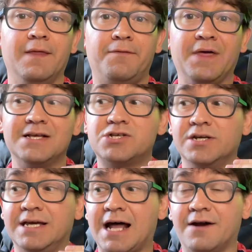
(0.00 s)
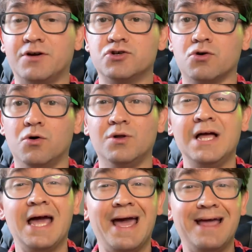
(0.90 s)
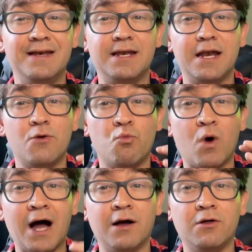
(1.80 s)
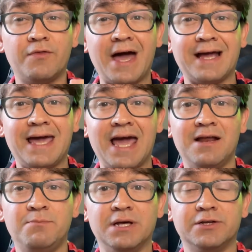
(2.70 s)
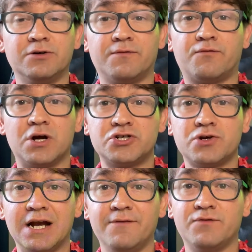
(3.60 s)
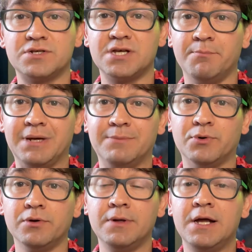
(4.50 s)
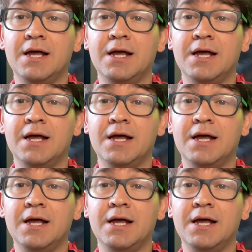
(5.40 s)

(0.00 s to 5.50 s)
things could get out of control. And while that can be a little frustrating for some people,